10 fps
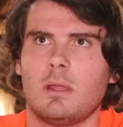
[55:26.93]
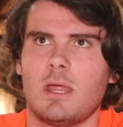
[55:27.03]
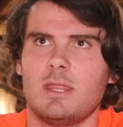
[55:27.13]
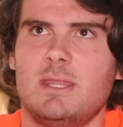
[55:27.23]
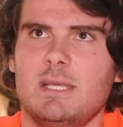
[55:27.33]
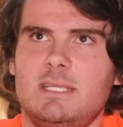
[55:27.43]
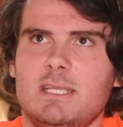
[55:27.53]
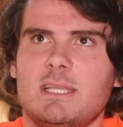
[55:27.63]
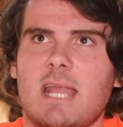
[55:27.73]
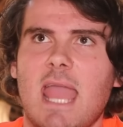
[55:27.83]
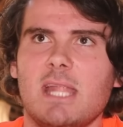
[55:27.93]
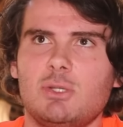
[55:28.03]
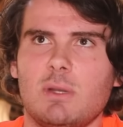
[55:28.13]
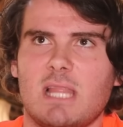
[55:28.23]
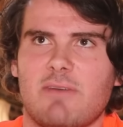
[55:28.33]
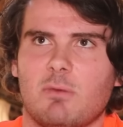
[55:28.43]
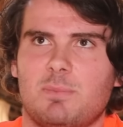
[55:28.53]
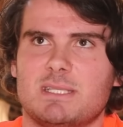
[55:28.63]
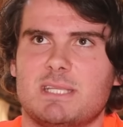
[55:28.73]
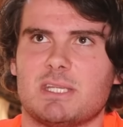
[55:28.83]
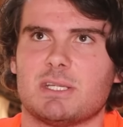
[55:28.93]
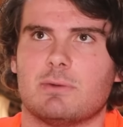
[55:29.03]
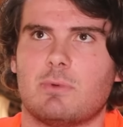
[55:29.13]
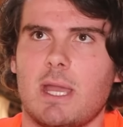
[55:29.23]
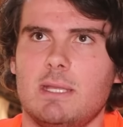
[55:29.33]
This is an entry-level position, right?